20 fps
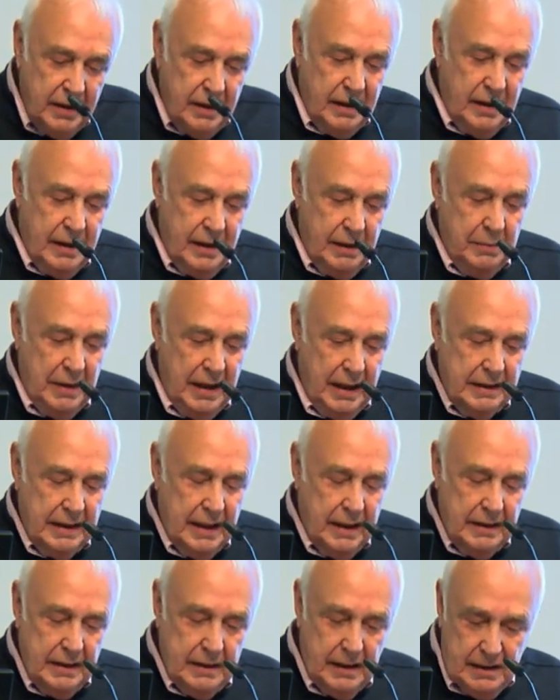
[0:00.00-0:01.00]
I
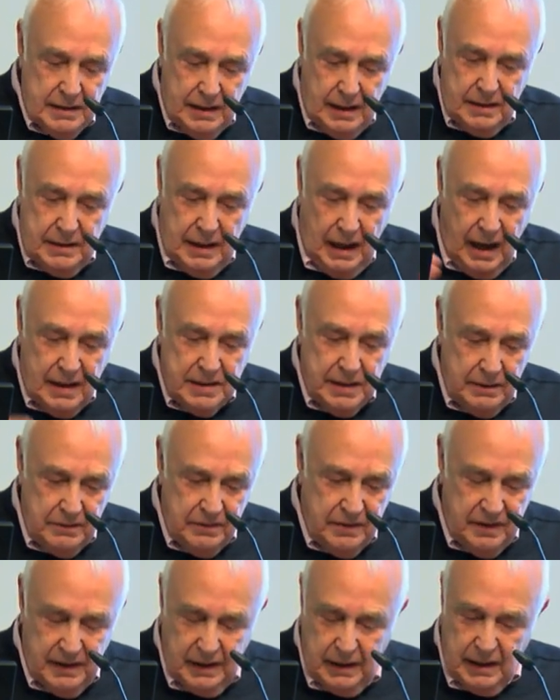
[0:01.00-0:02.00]

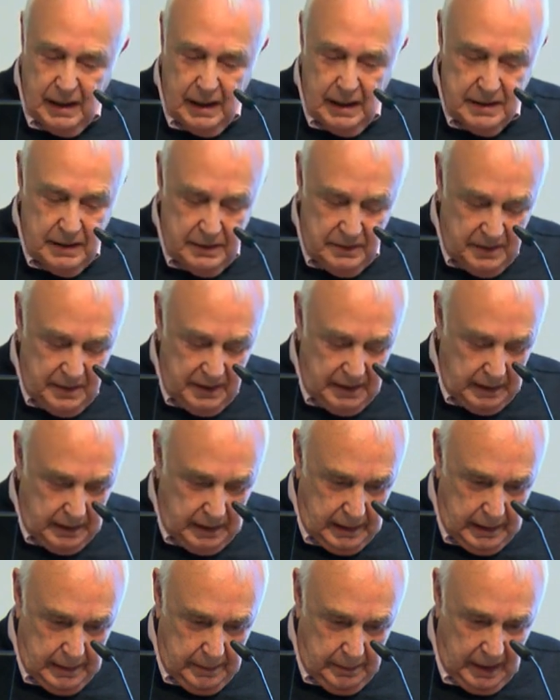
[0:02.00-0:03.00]
think
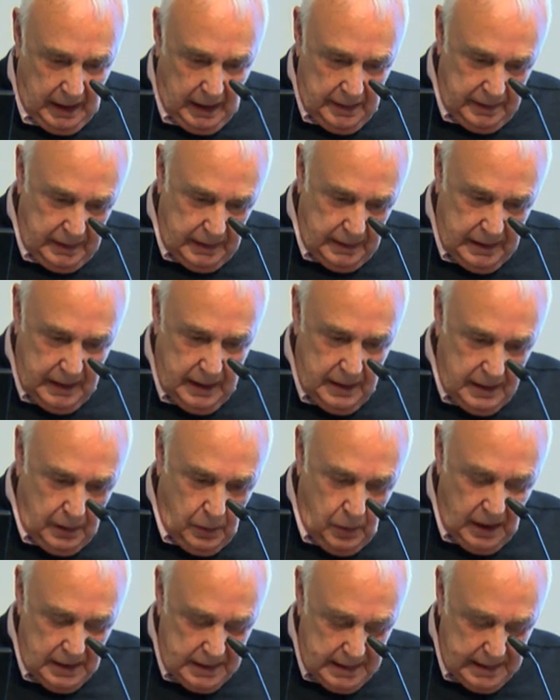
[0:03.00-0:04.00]
they're
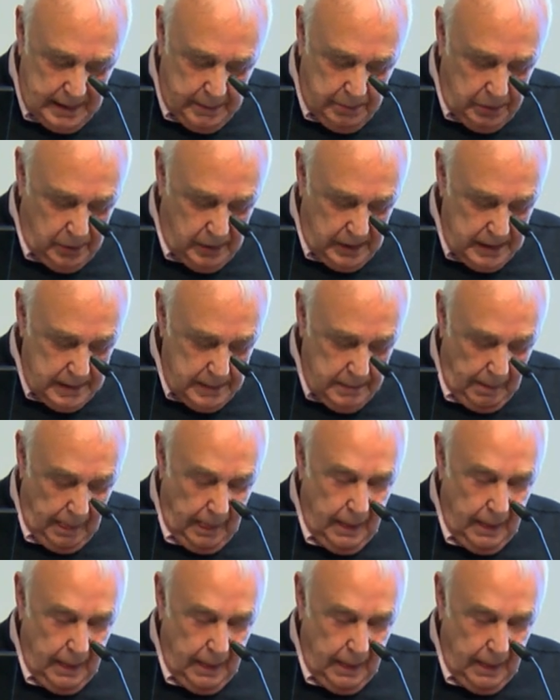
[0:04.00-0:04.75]
quite separate.